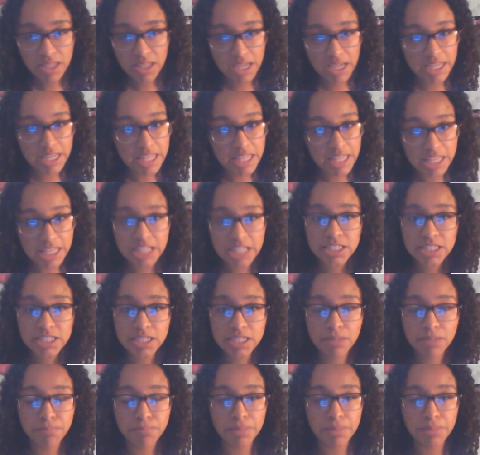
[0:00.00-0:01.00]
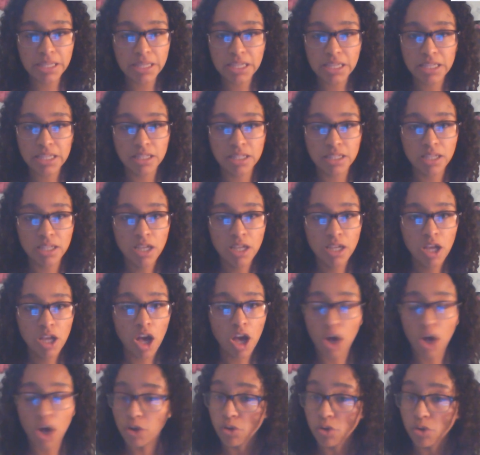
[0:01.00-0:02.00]
and he ends up being
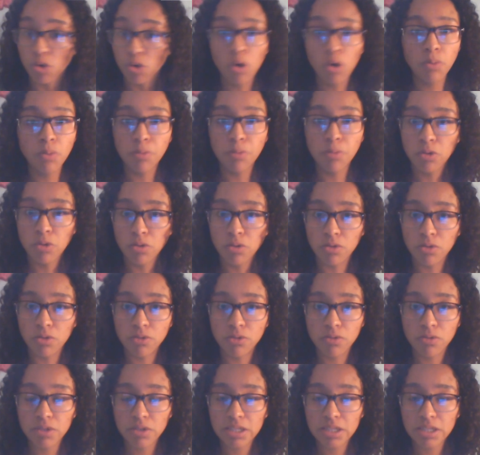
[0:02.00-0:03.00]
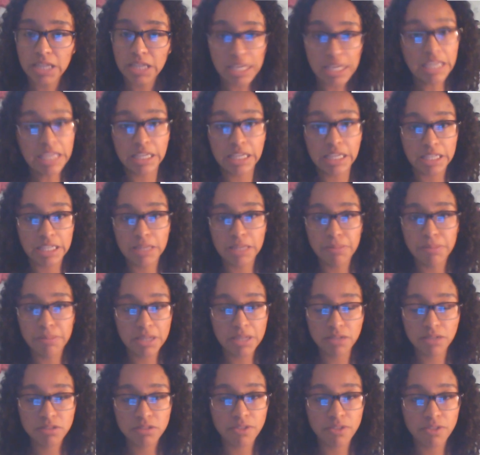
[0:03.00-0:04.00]
a noble king. He
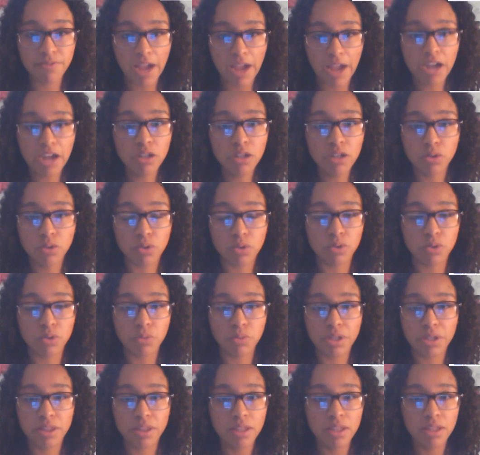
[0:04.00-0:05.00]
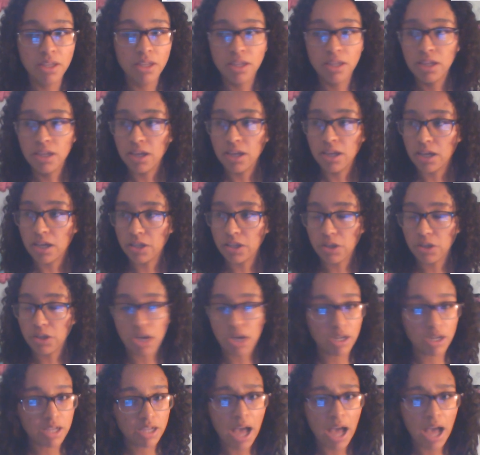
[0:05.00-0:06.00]
becomes the Fire Lord with
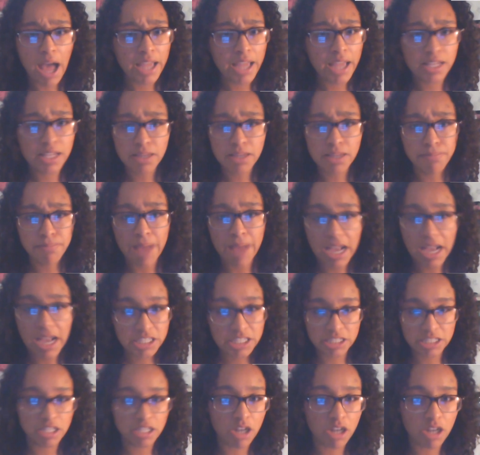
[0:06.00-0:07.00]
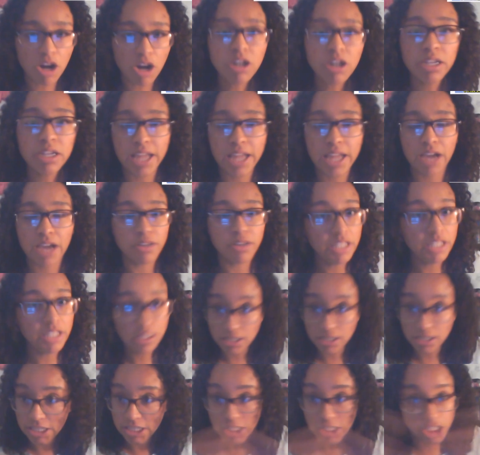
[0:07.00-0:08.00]
a kind, compassionate heart now.
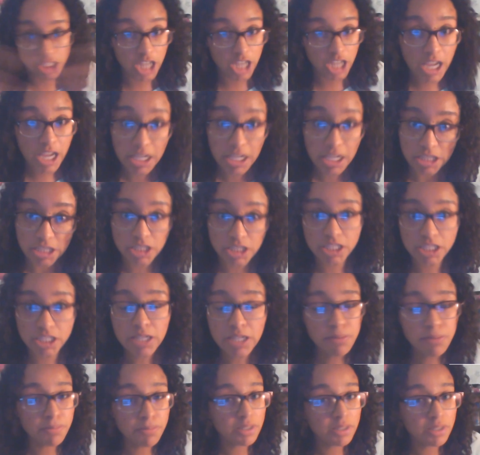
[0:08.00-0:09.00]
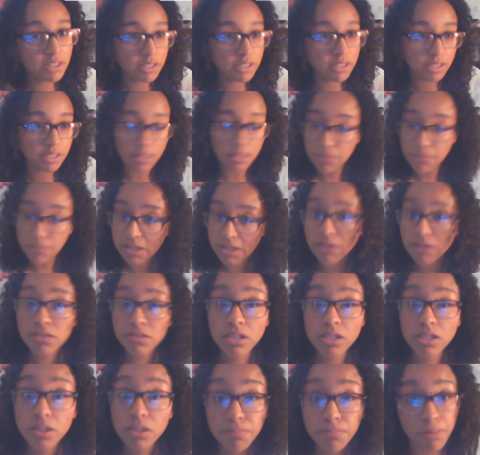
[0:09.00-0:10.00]
He changed. He becomes
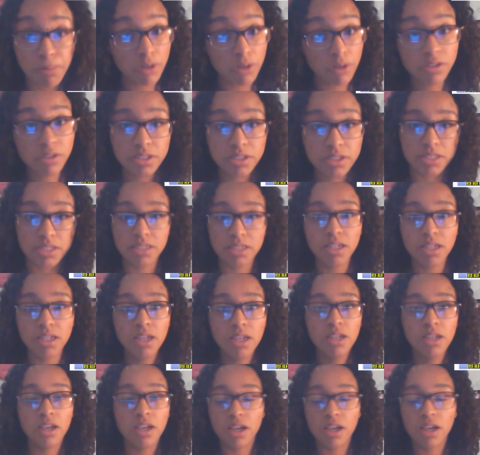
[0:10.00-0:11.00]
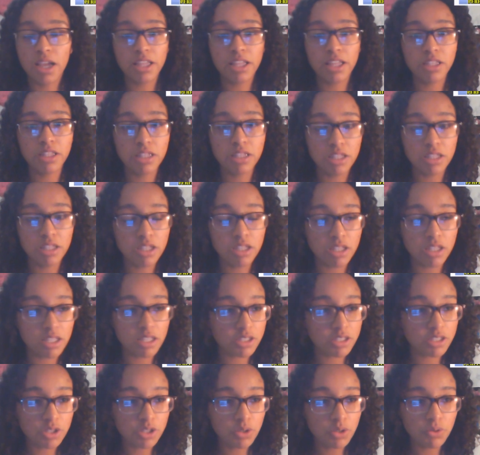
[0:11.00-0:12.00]
a good person. And
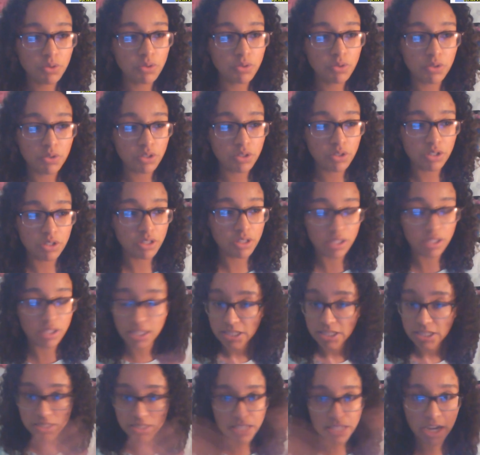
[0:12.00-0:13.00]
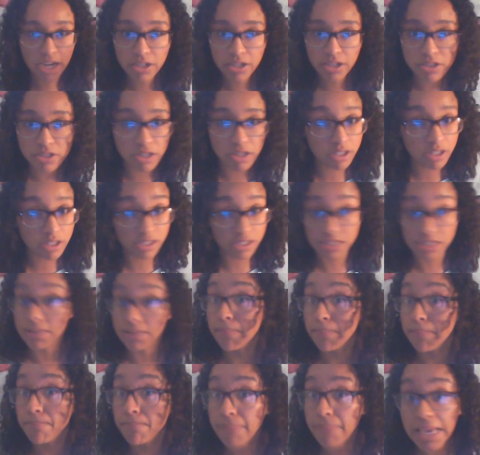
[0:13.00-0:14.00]
so his character arc is
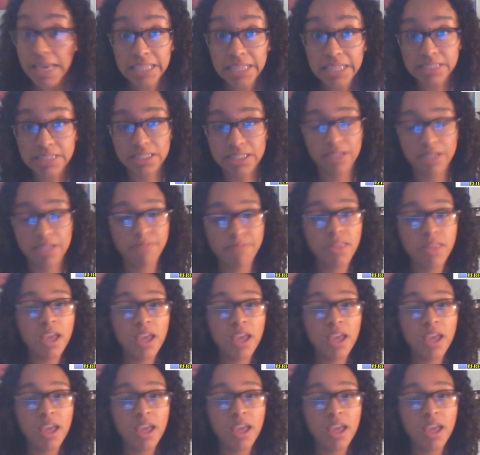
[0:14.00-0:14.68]
amazing.